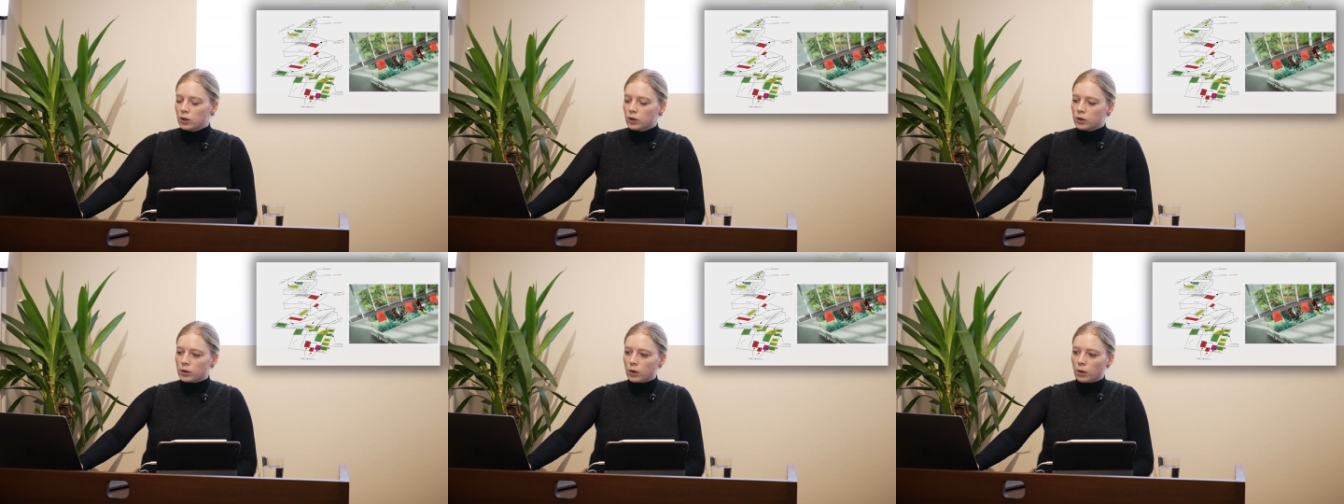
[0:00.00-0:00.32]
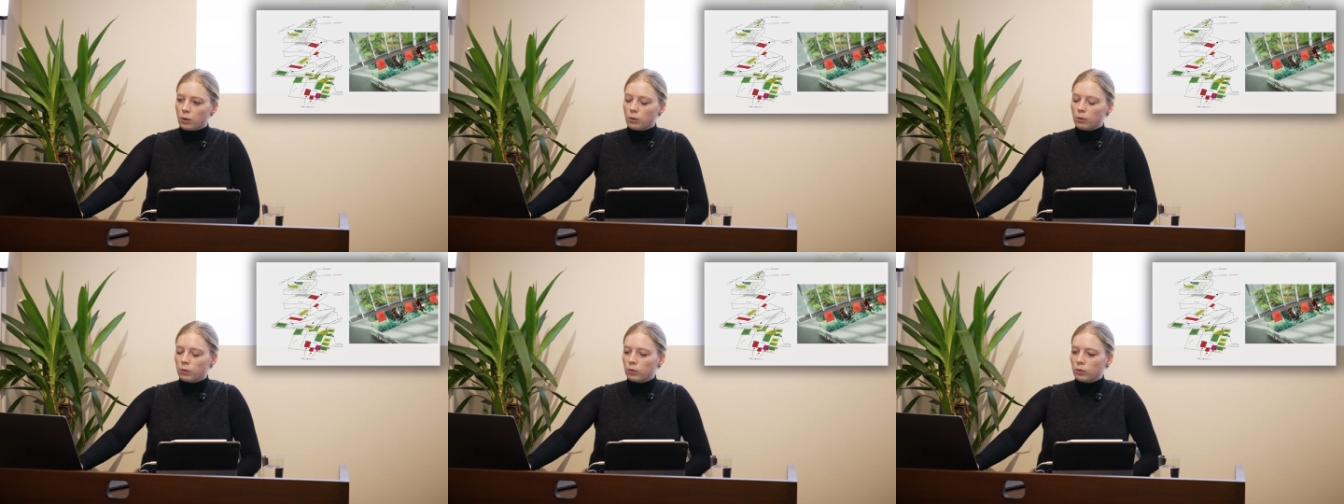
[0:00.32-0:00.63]

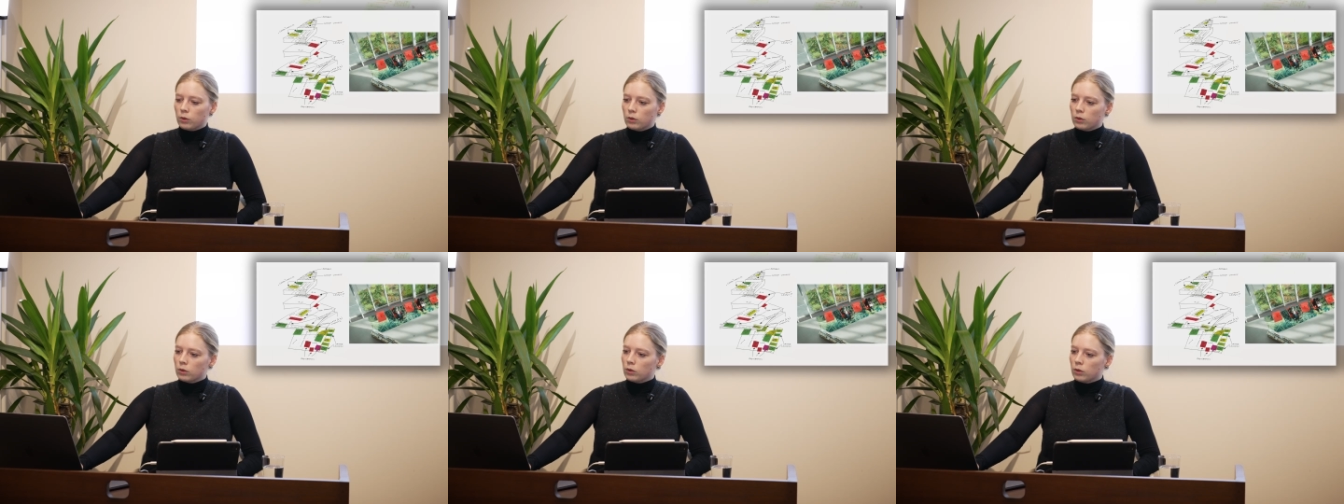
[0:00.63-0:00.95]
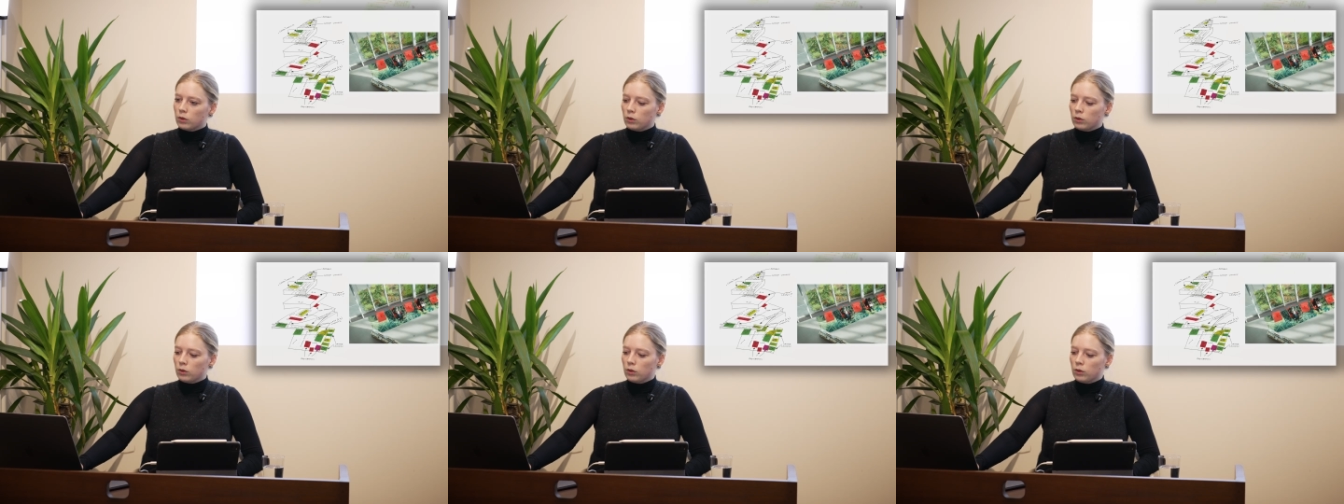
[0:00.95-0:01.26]
So
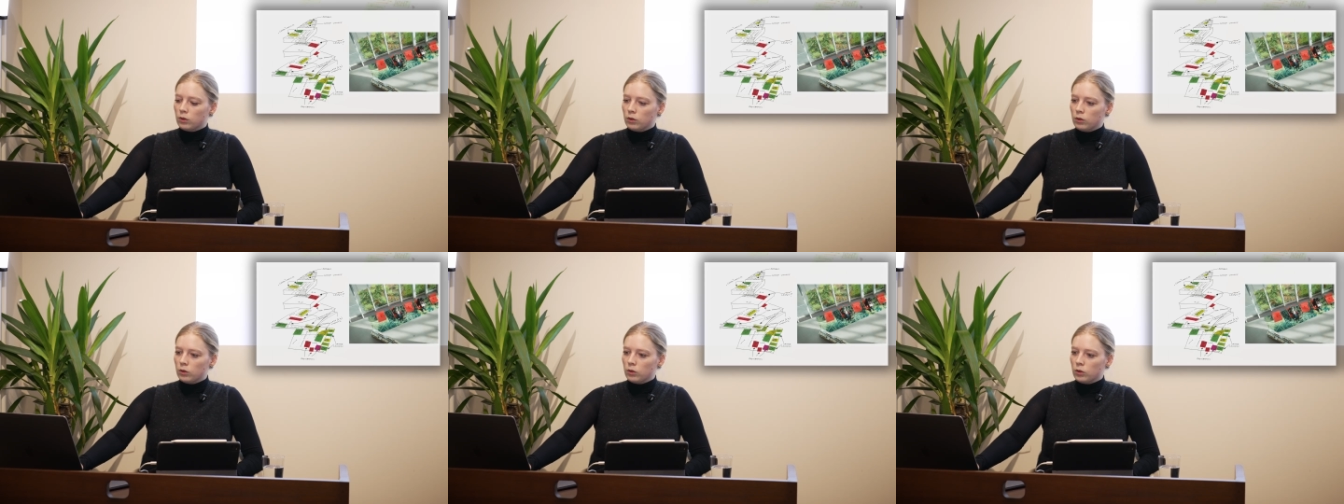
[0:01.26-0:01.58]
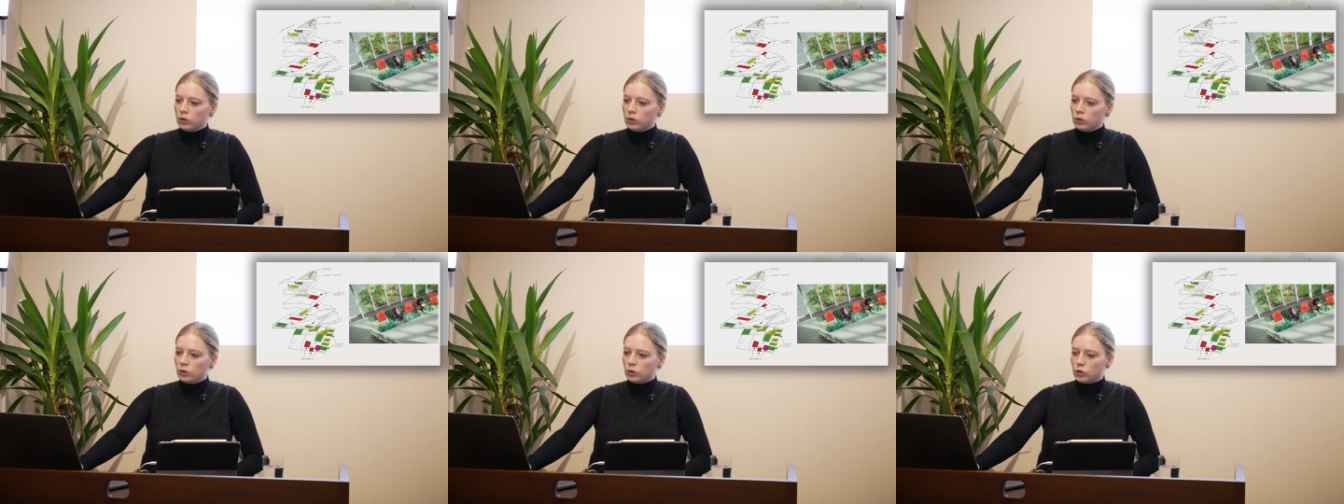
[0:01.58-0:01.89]

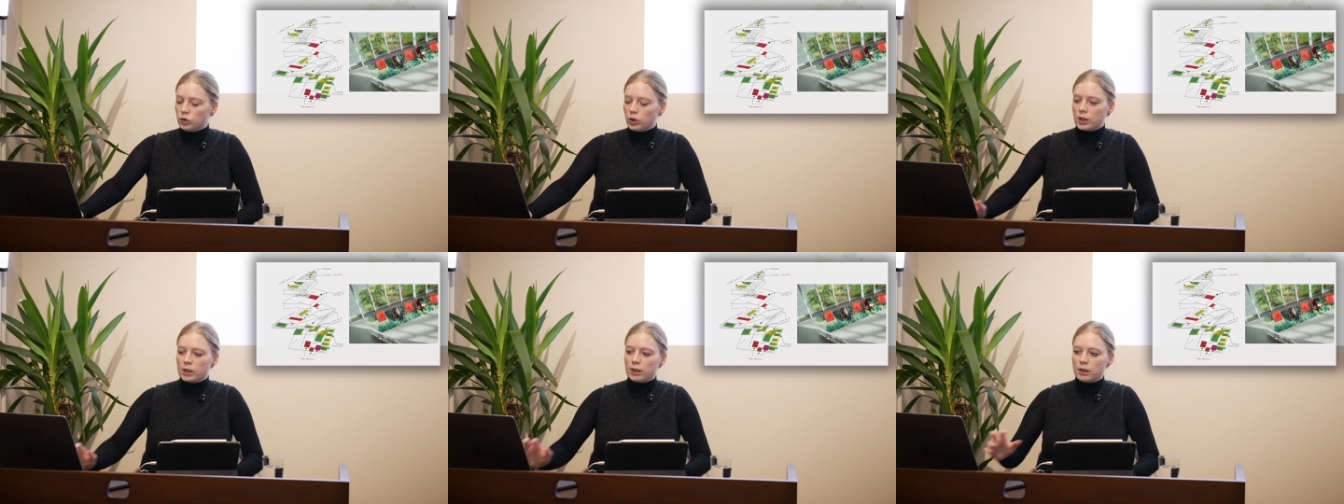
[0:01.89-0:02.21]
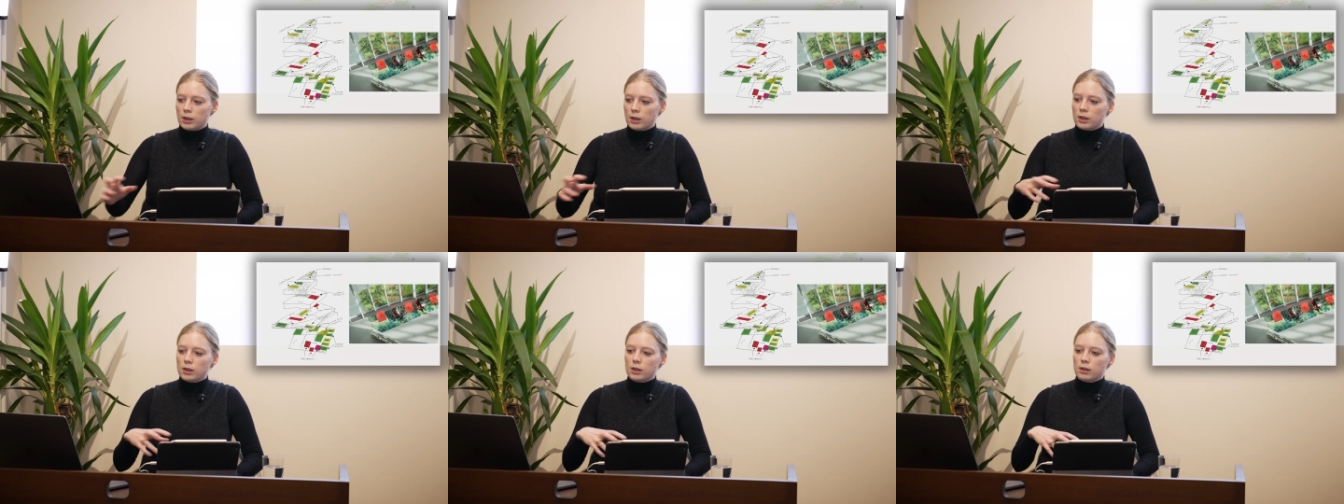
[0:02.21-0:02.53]
just
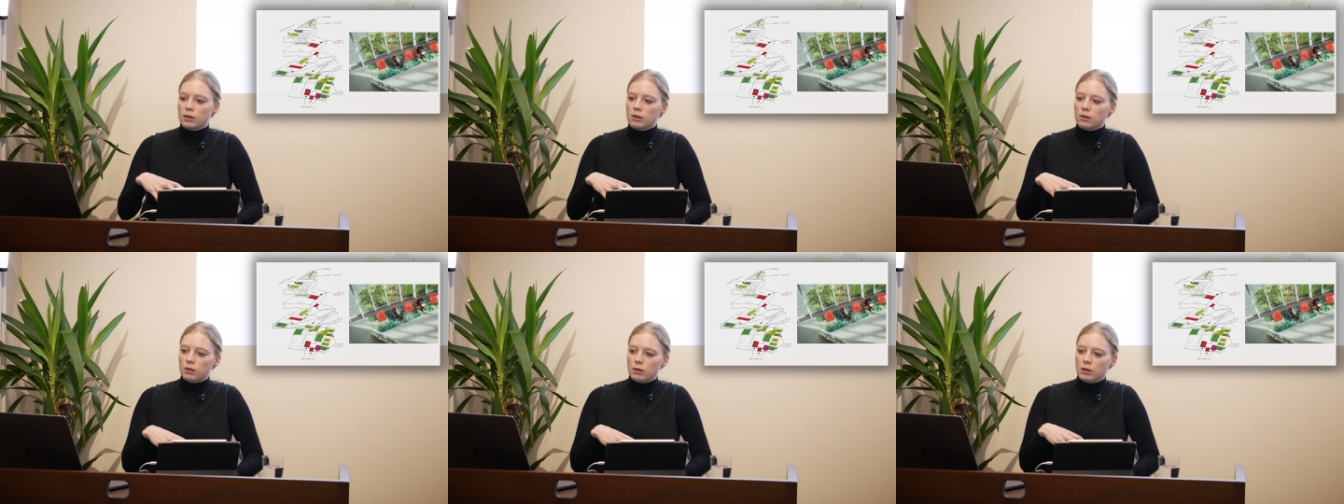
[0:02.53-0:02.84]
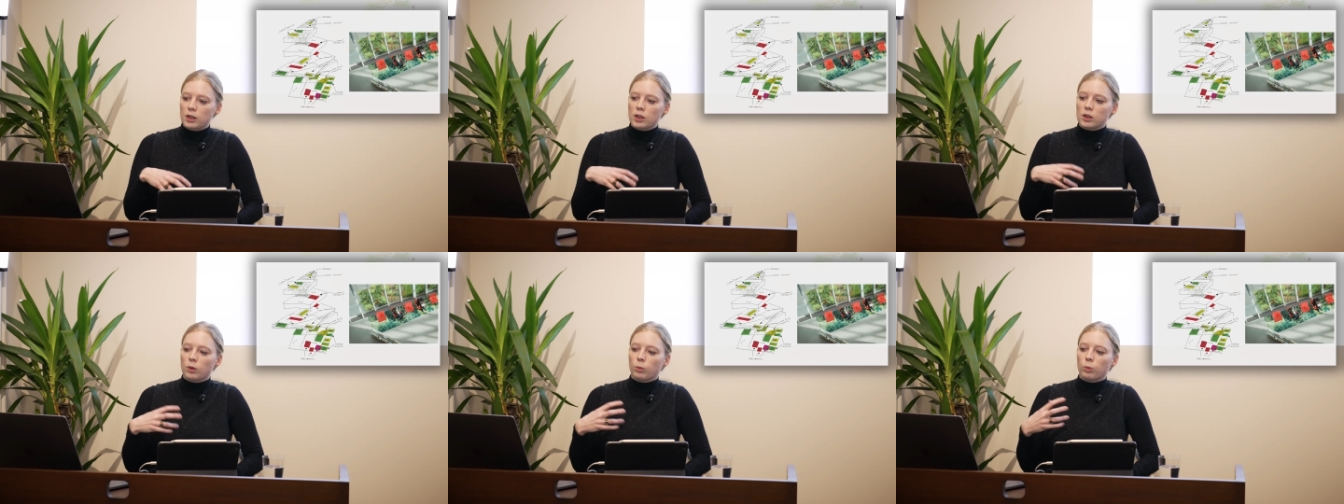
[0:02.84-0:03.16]

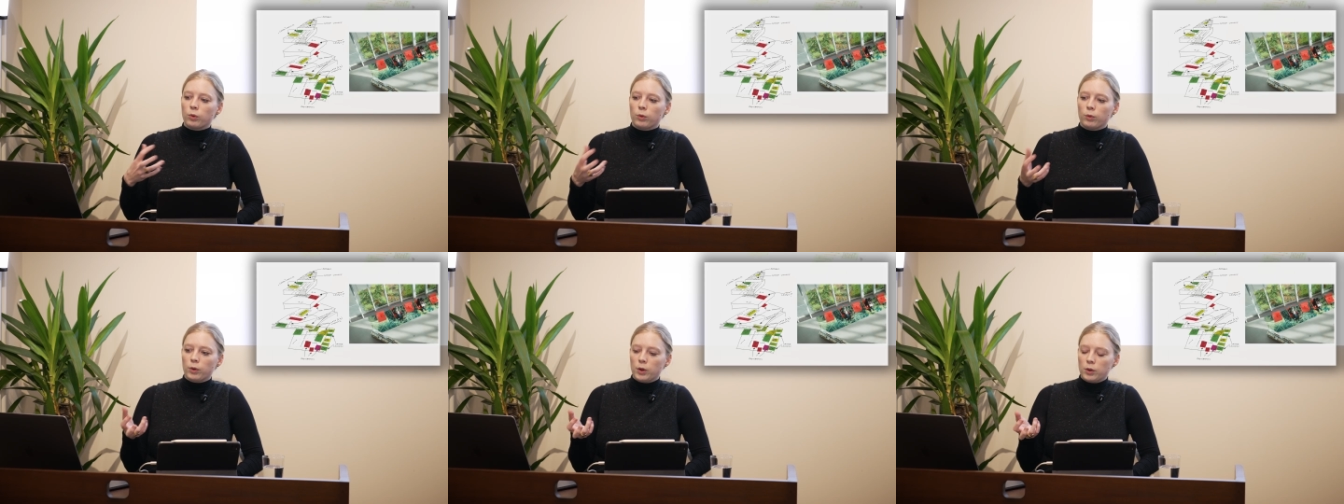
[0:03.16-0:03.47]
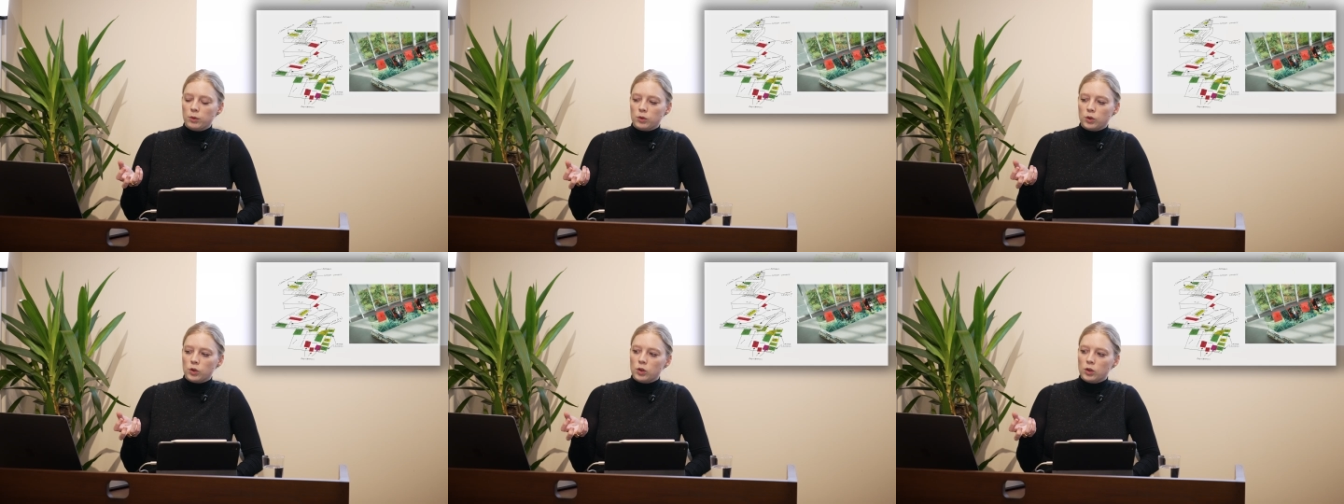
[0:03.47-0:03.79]
this
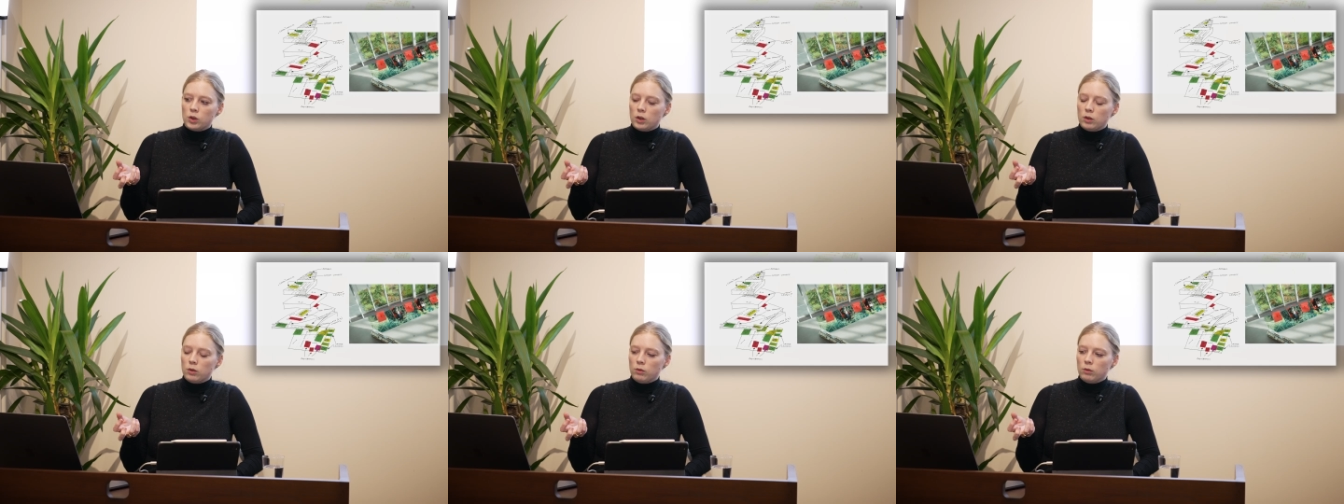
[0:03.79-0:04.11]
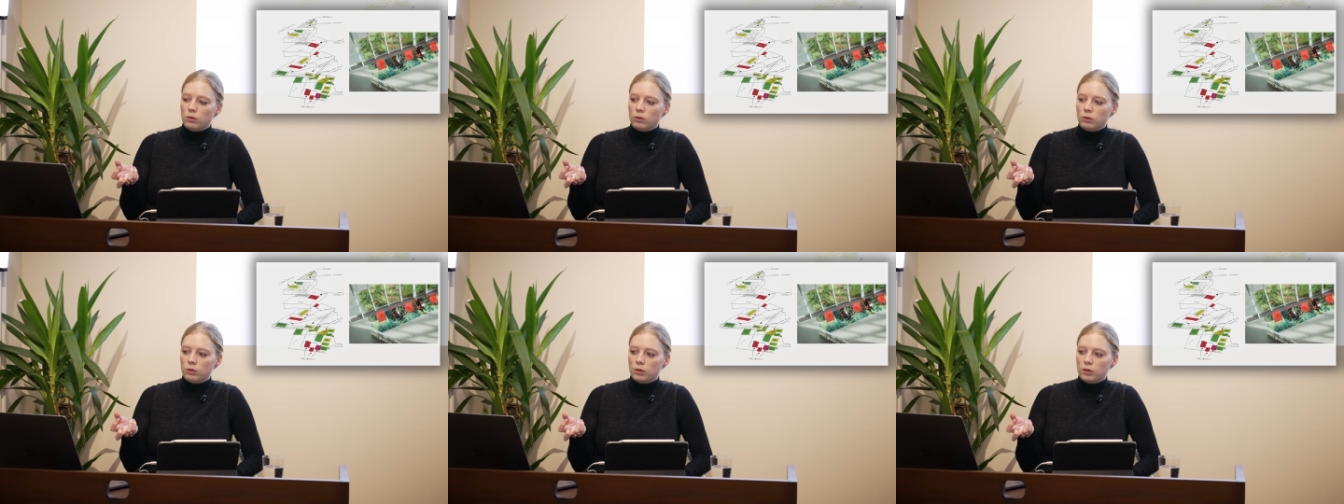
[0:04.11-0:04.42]
approach
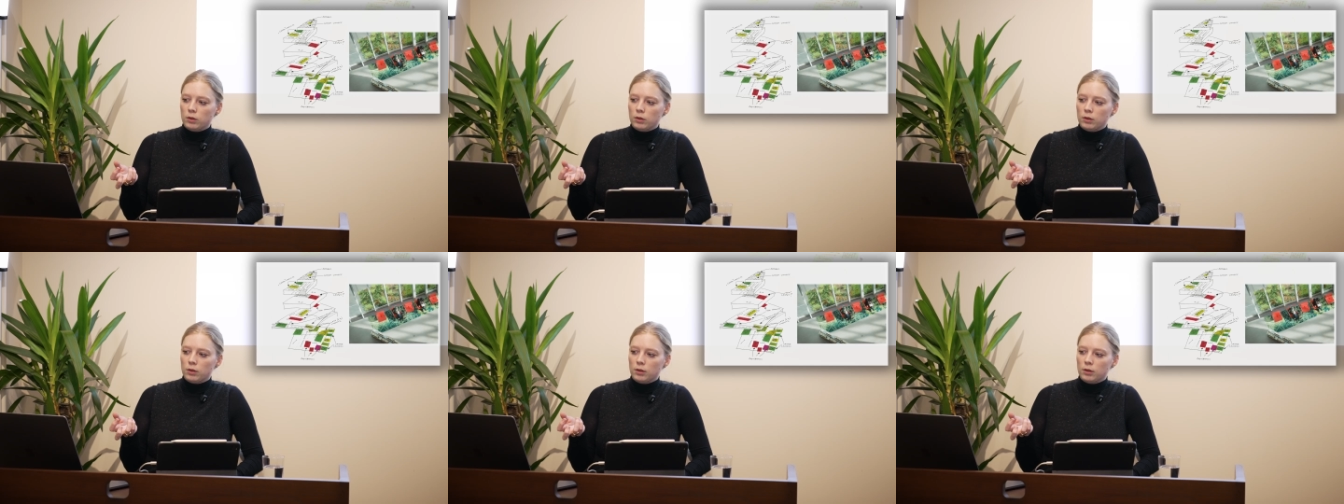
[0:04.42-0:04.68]
to